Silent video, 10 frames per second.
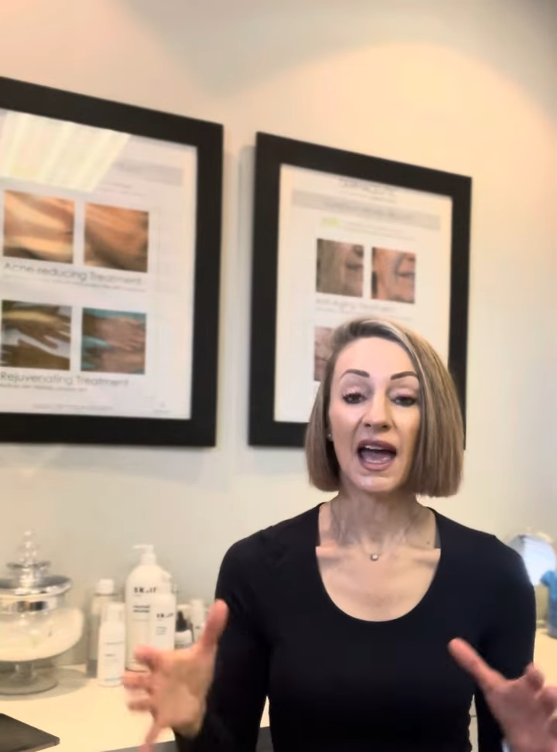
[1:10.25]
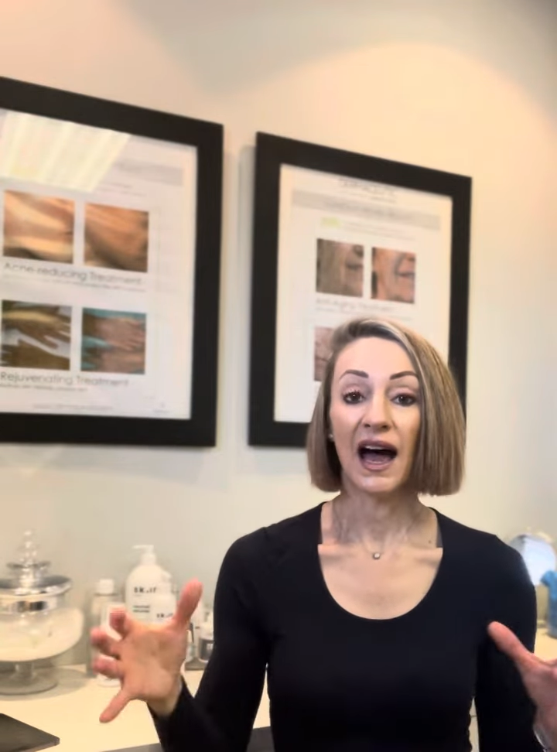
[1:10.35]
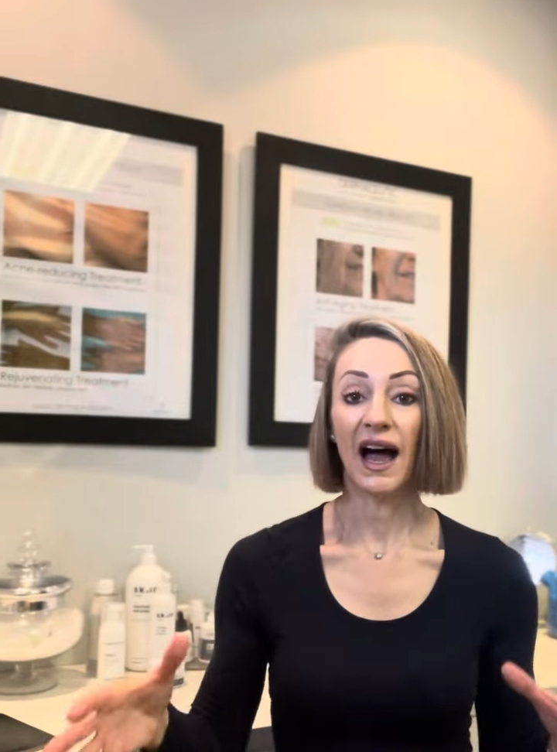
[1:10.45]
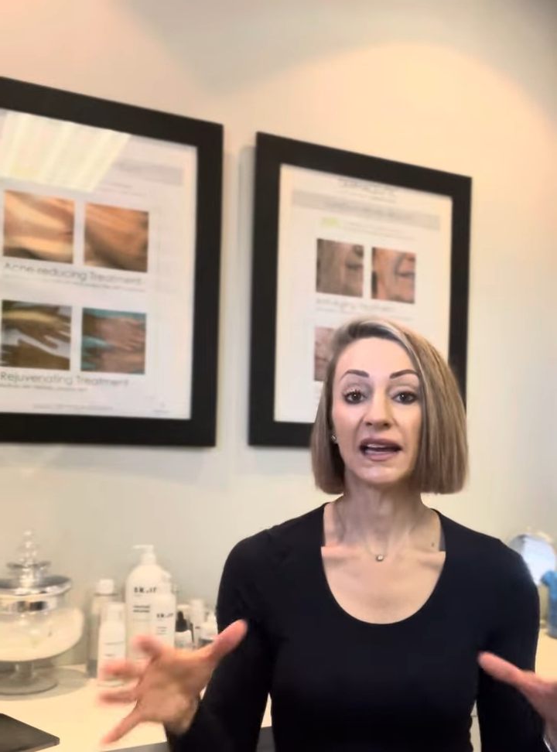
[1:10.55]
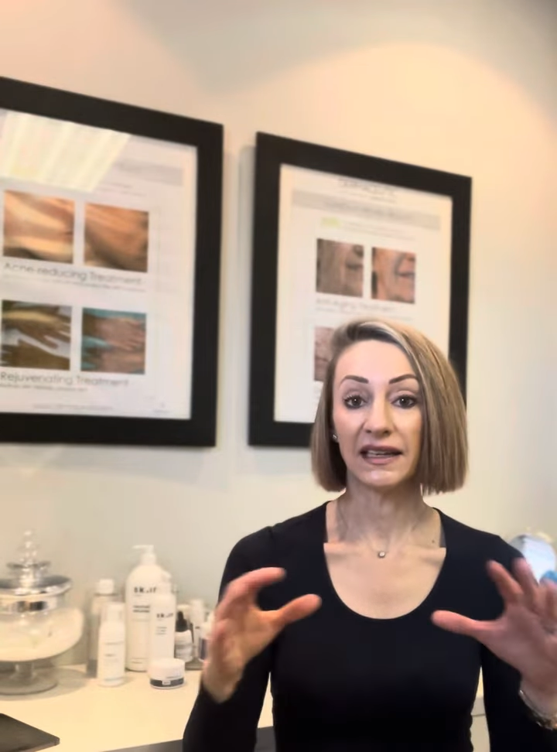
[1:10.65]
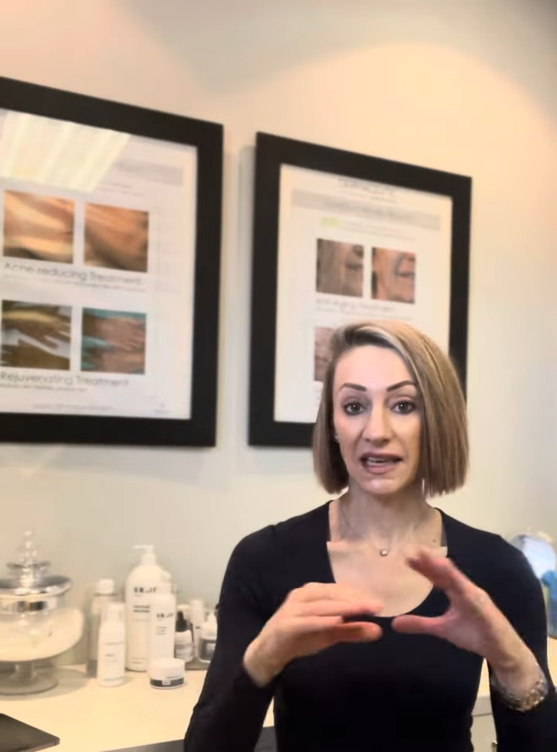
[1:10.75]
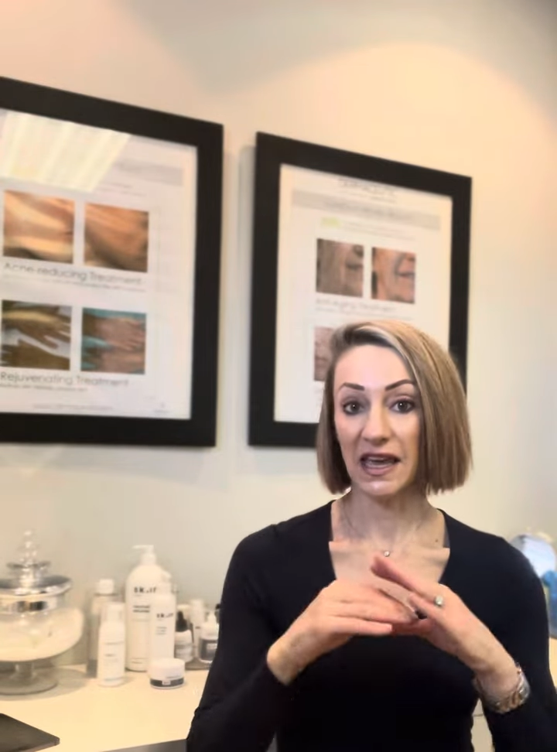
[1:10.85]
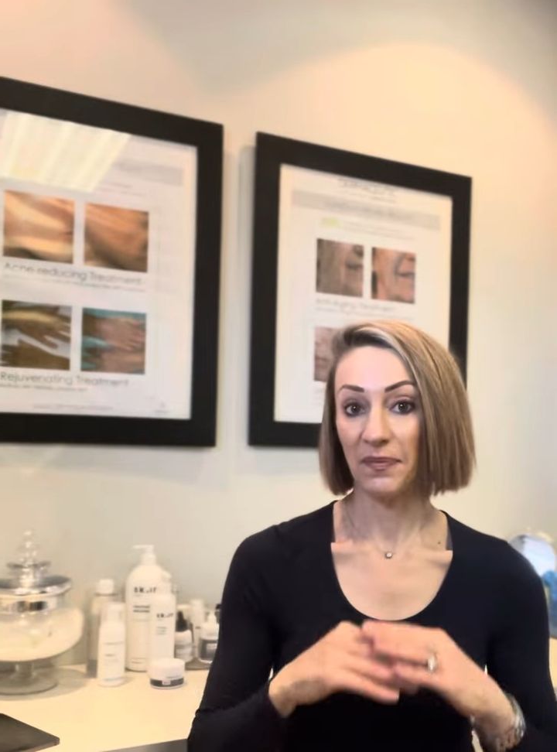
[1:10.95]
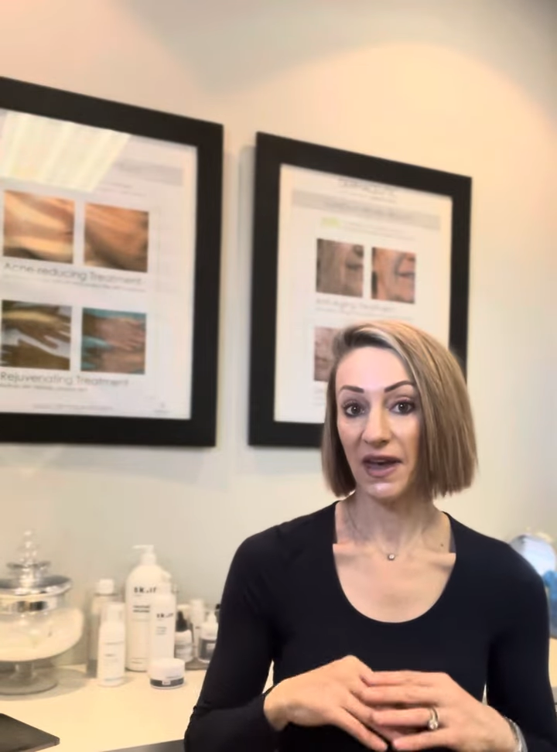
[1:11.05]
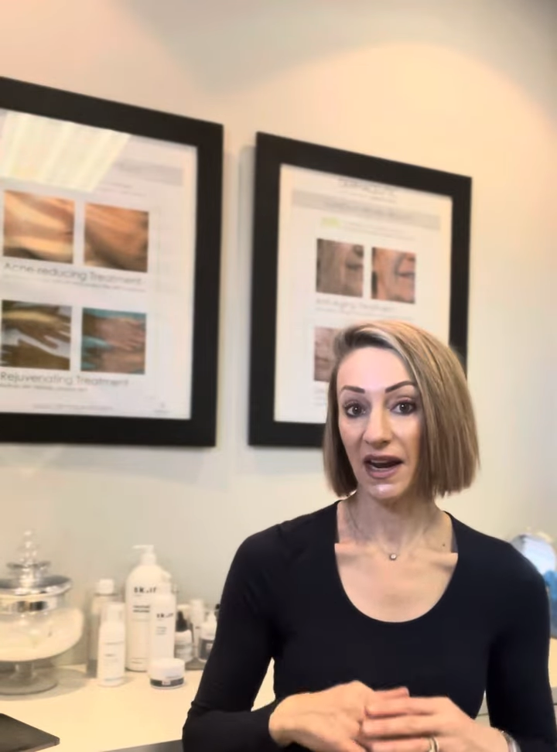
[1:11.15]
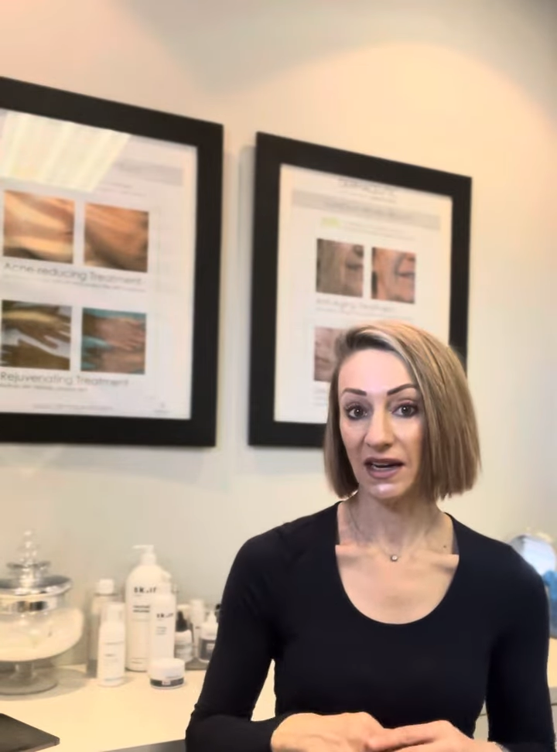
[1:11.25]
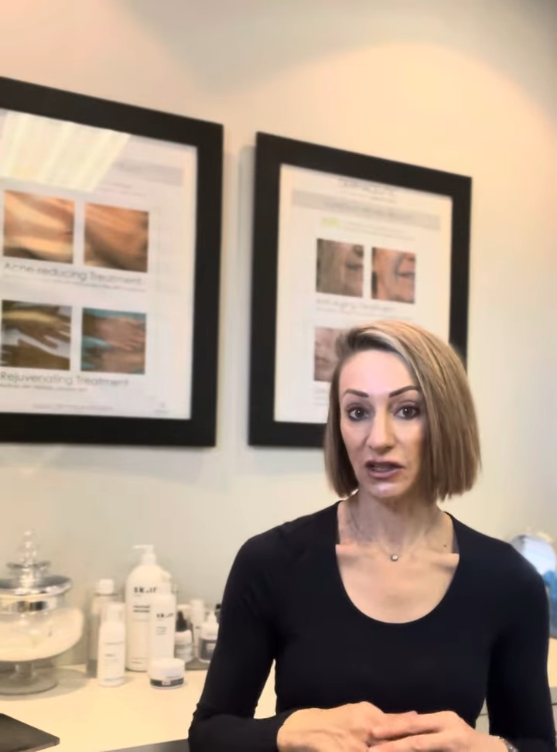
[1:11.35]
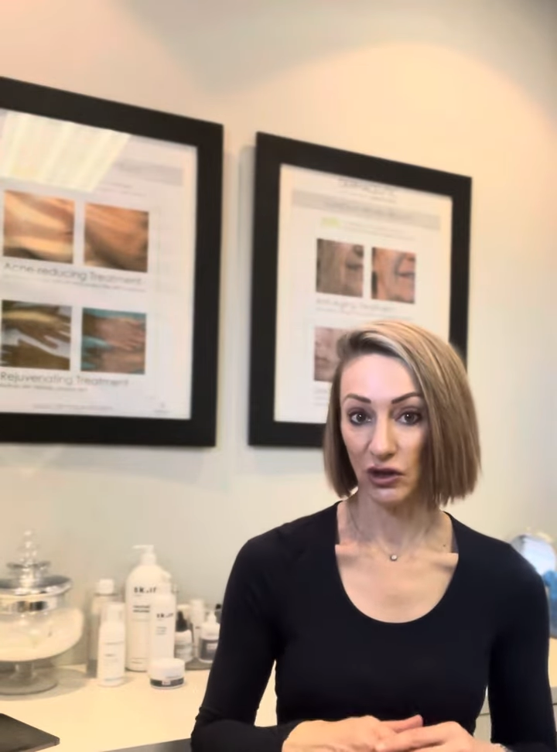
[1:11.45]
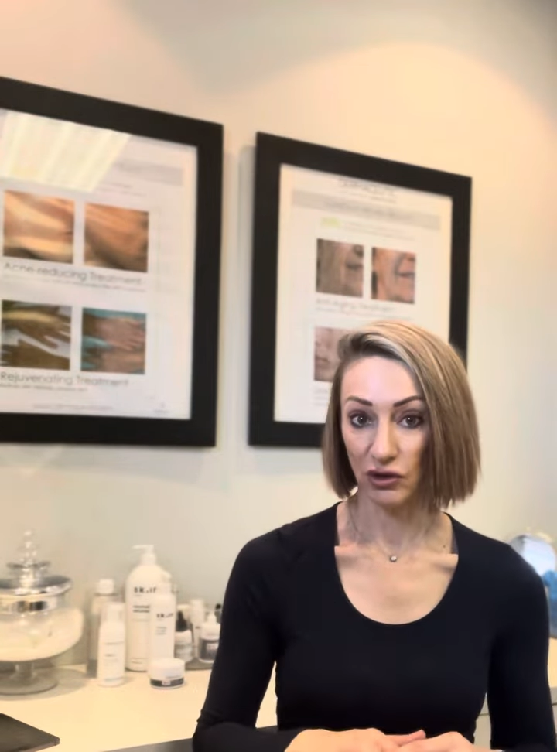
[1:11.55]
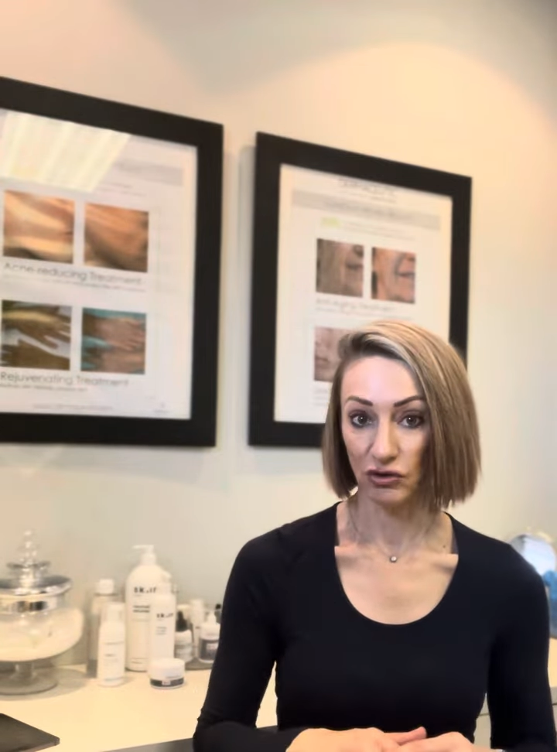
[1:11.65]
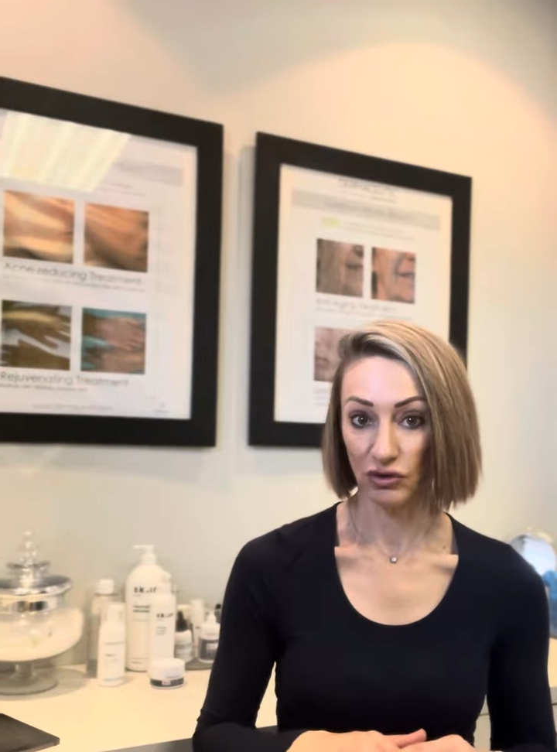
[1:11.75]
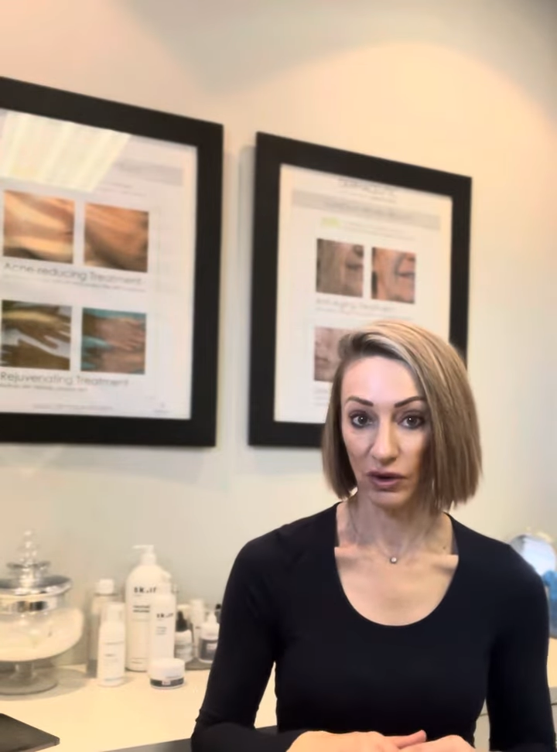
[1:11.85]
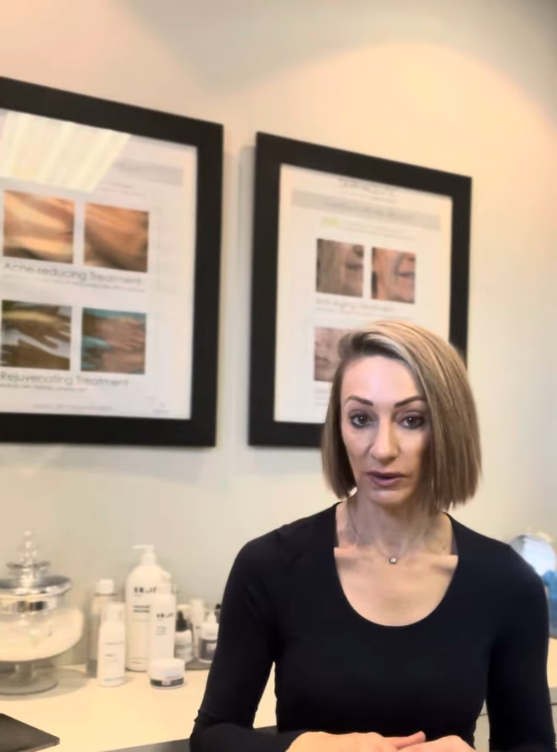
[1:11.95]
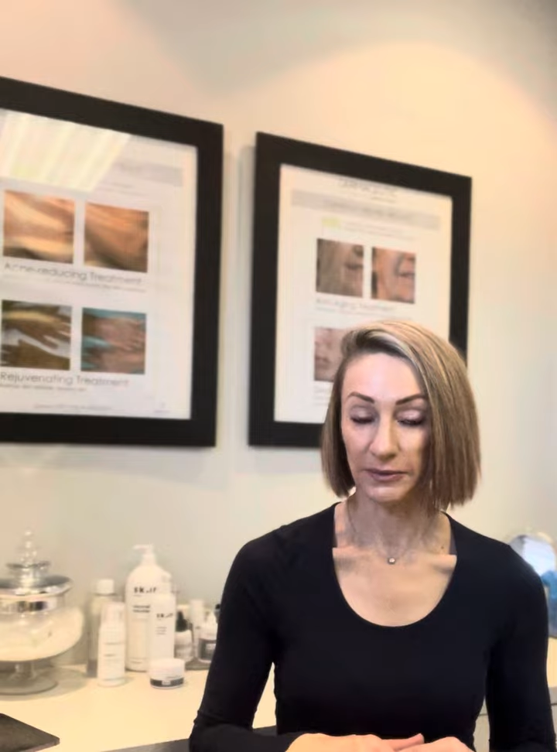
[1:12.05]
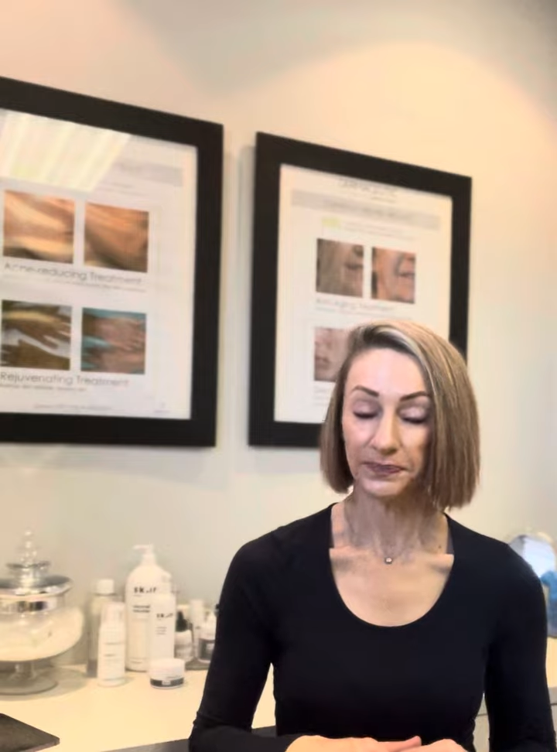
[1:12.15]
I can keep that under
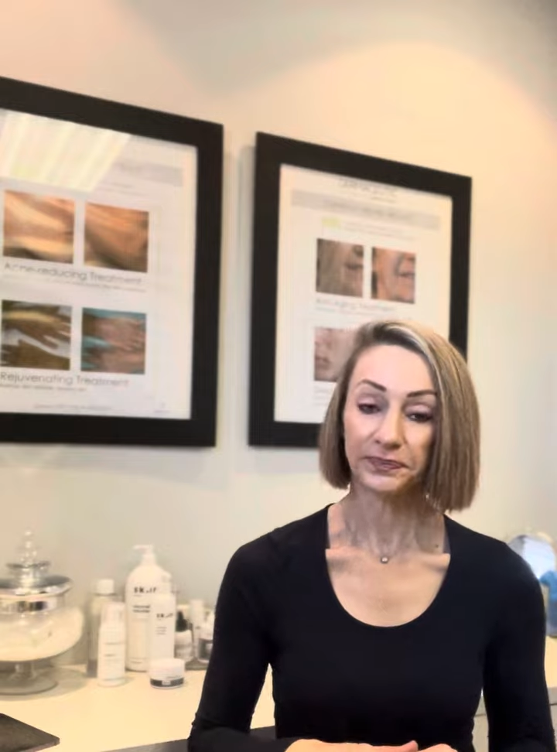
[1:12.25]
control.